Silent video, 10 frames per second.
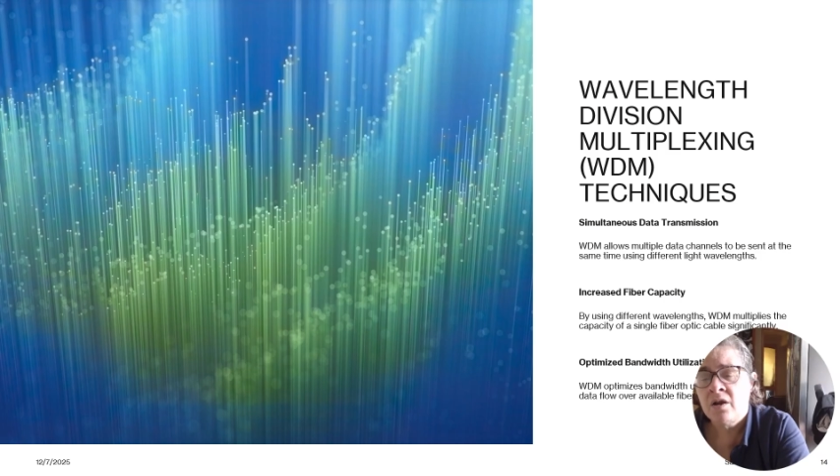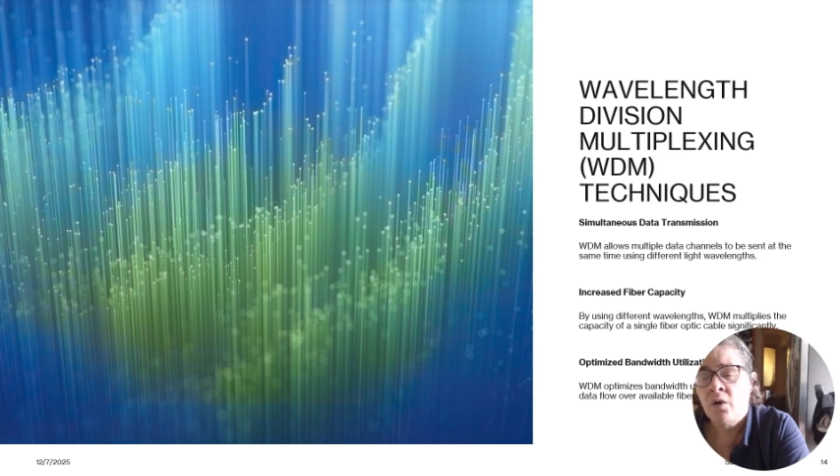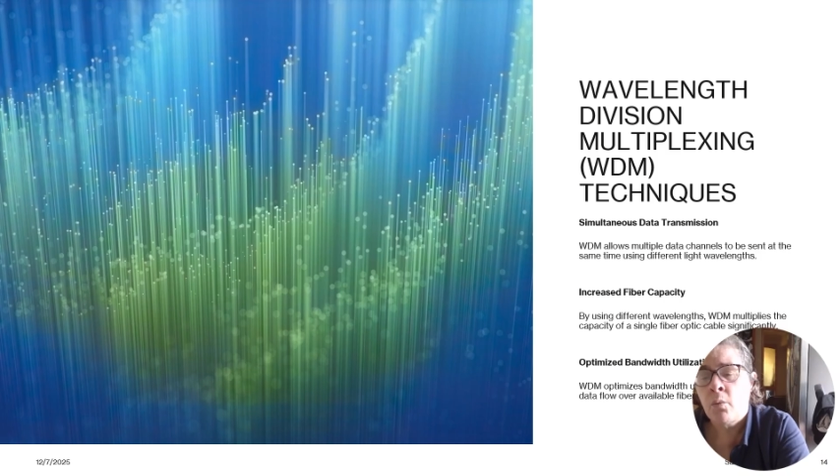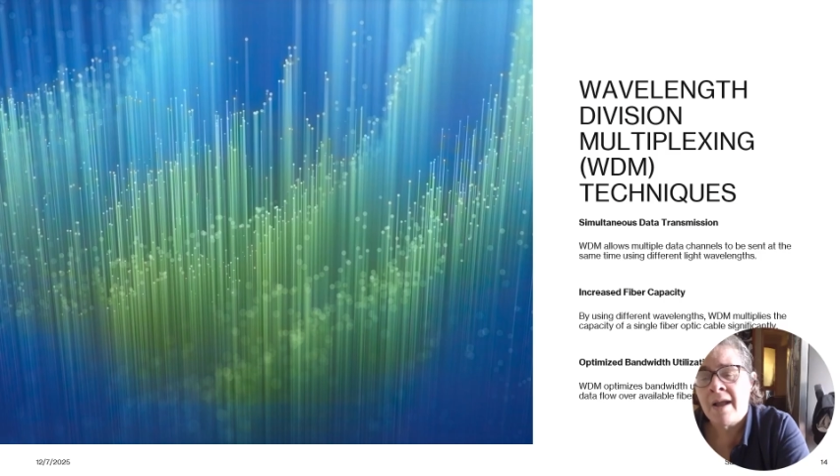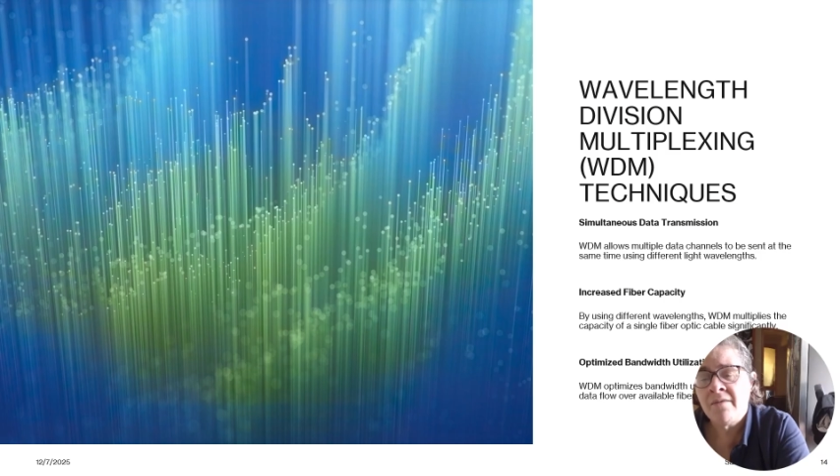
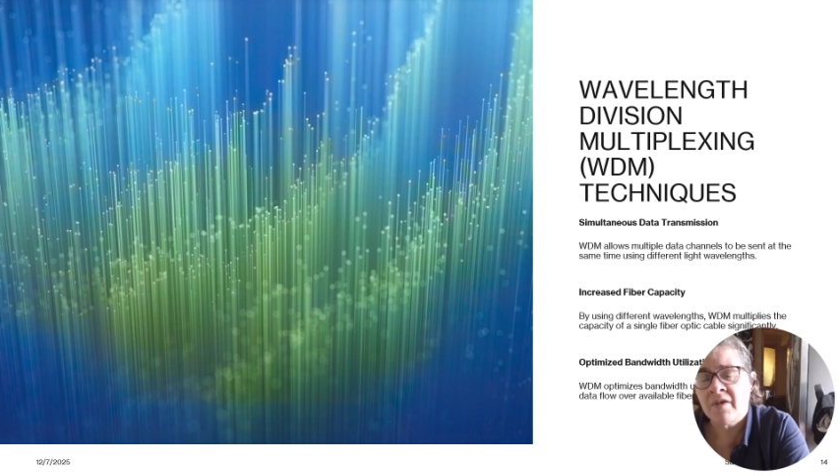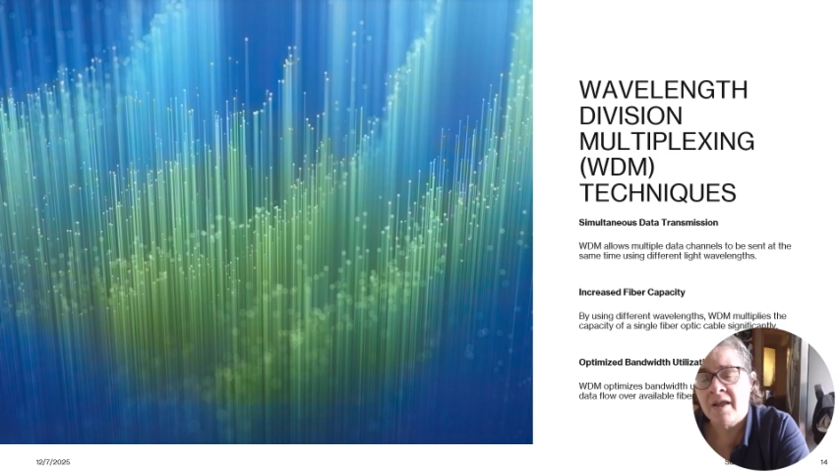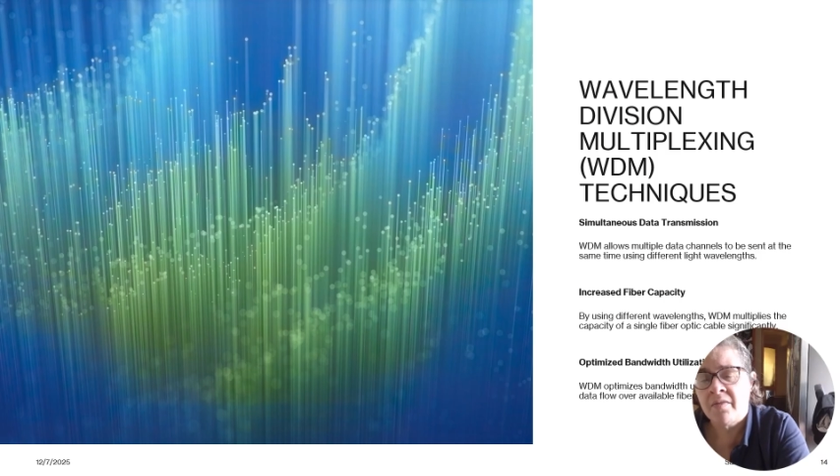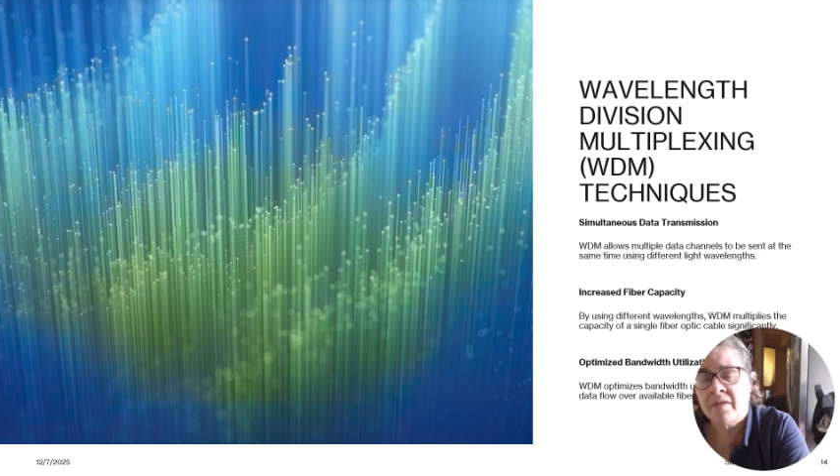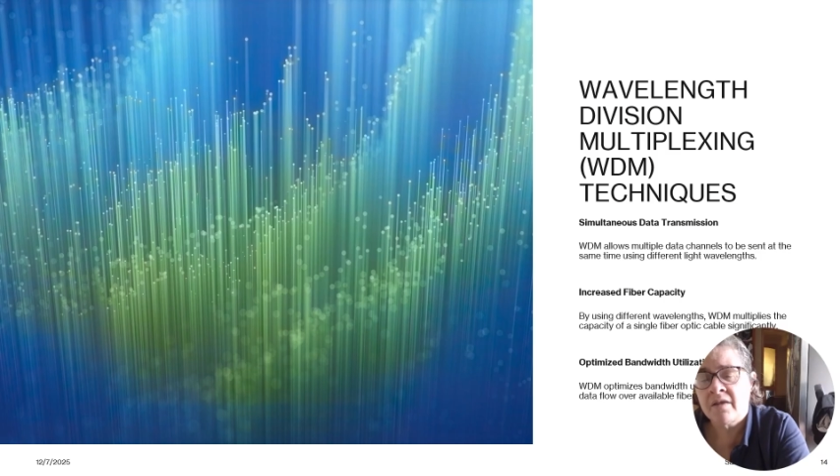
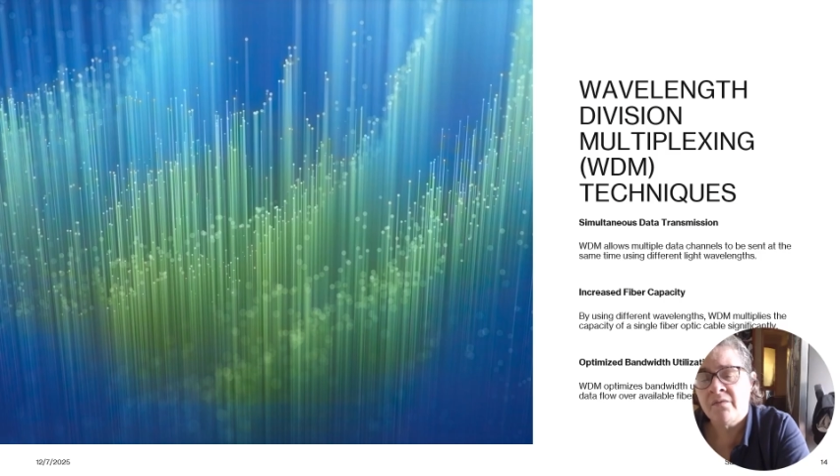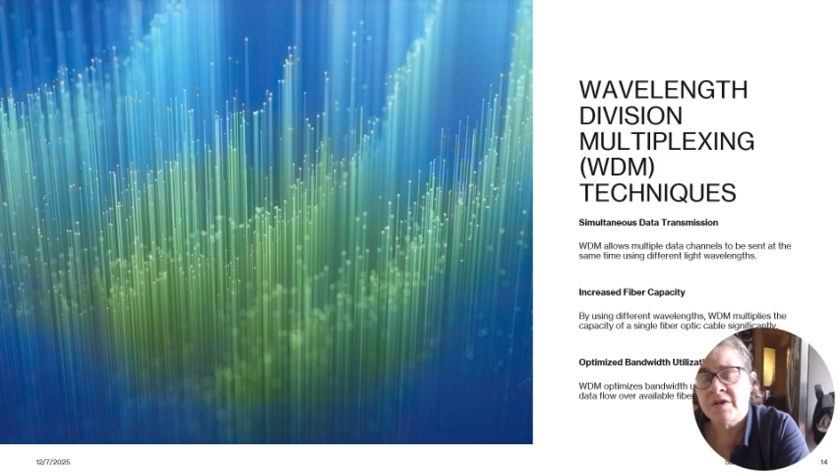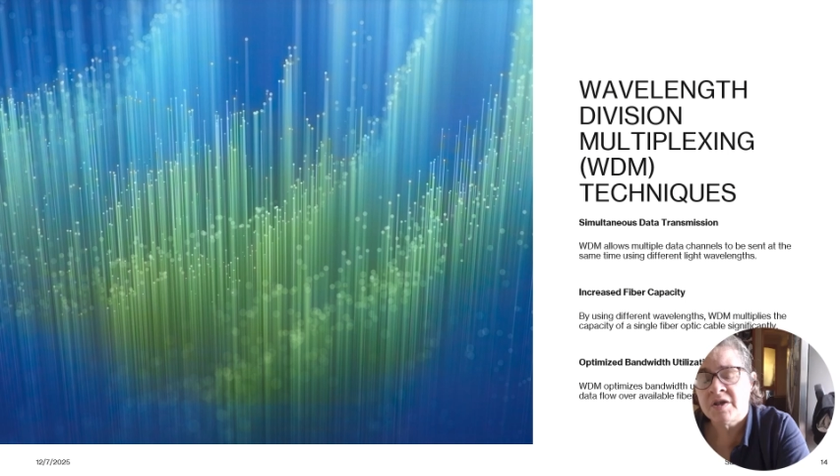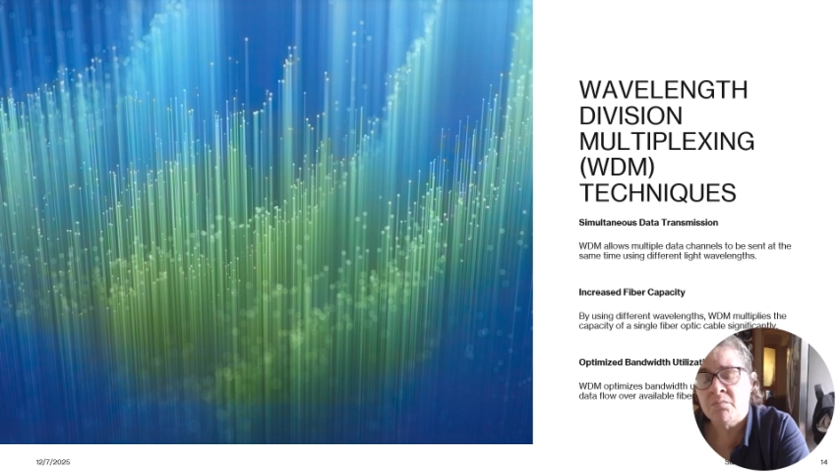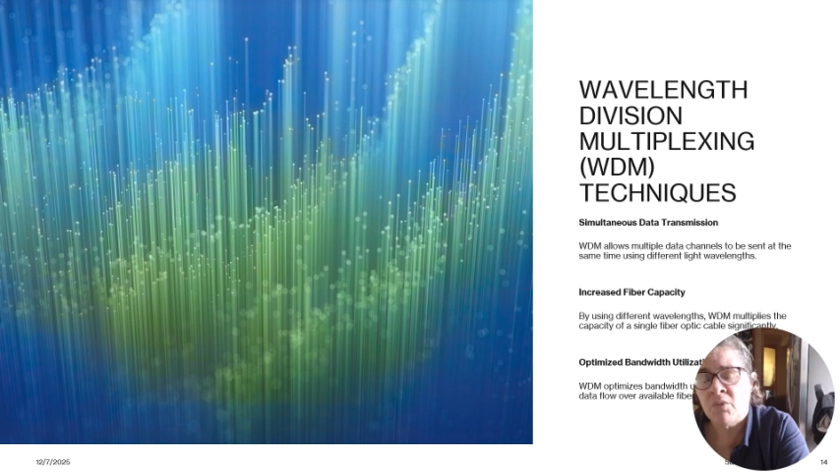wavelength
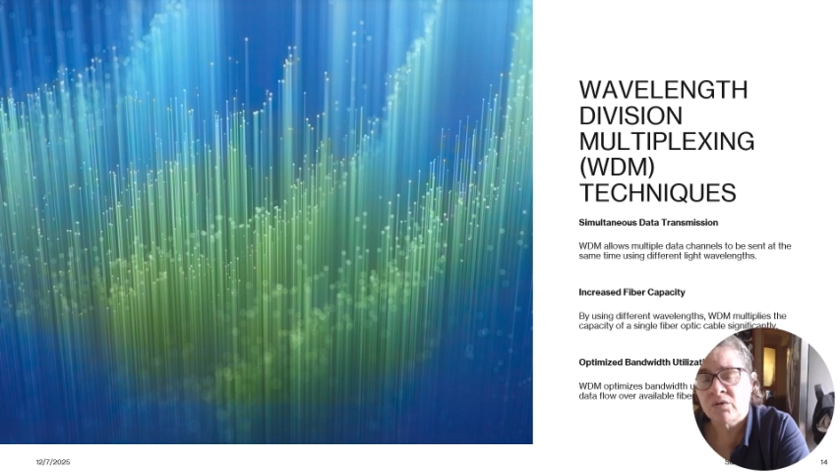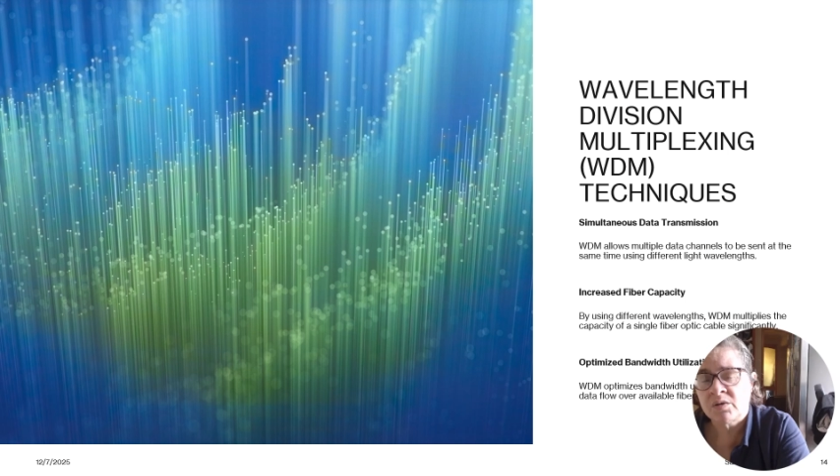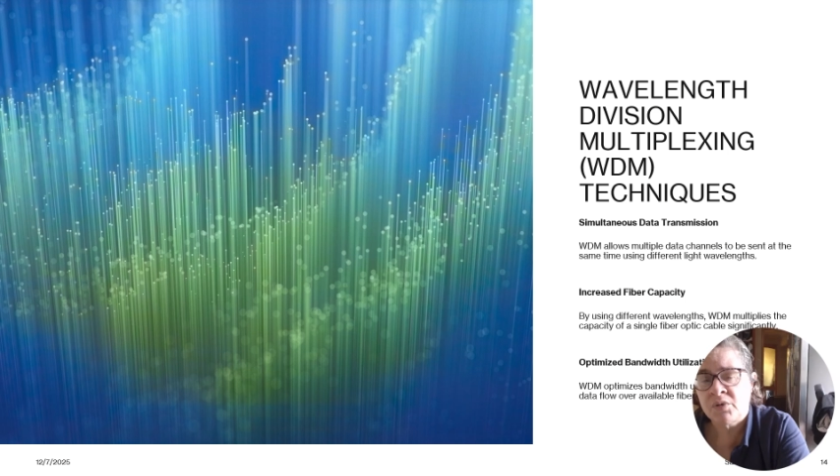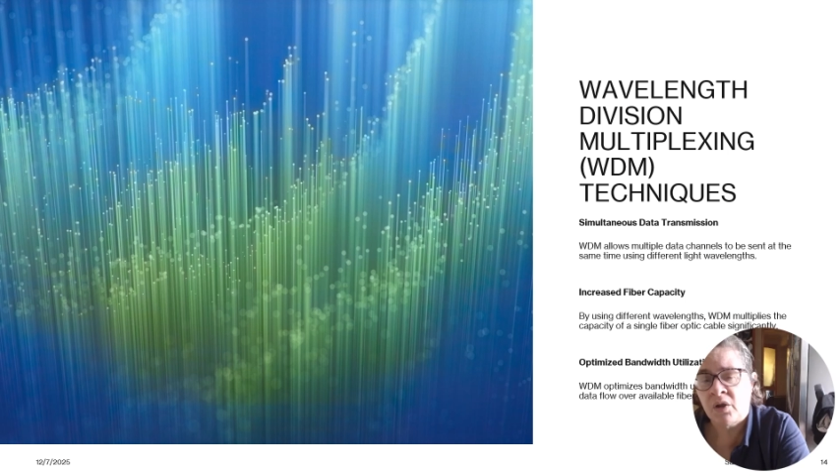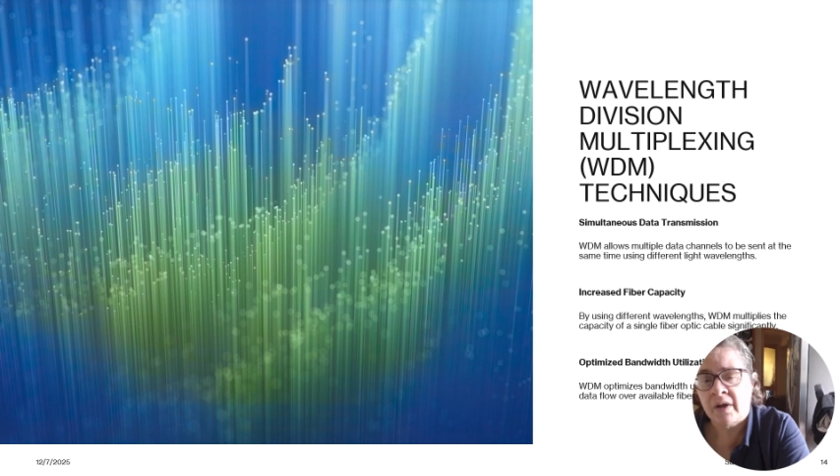division
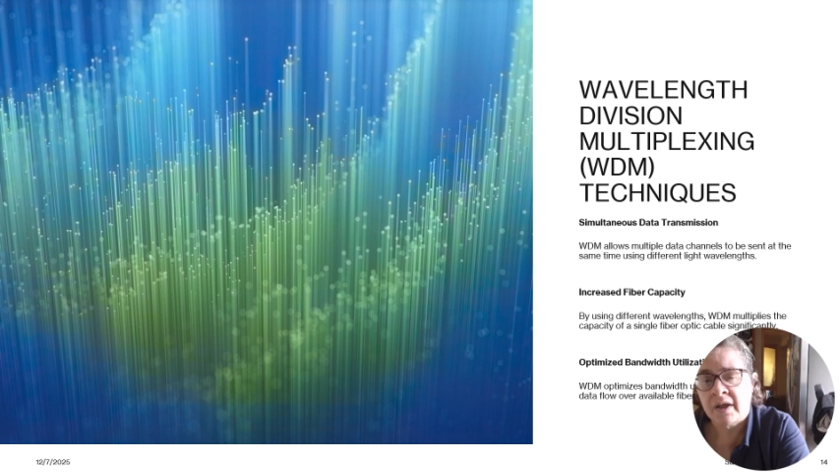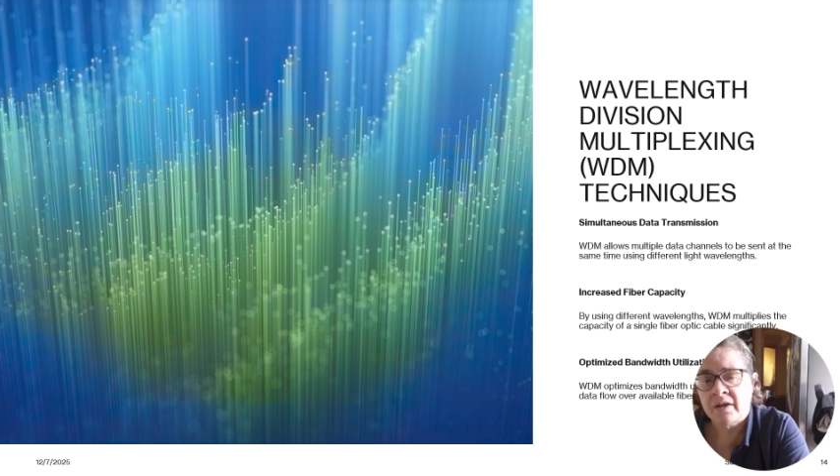multiplying,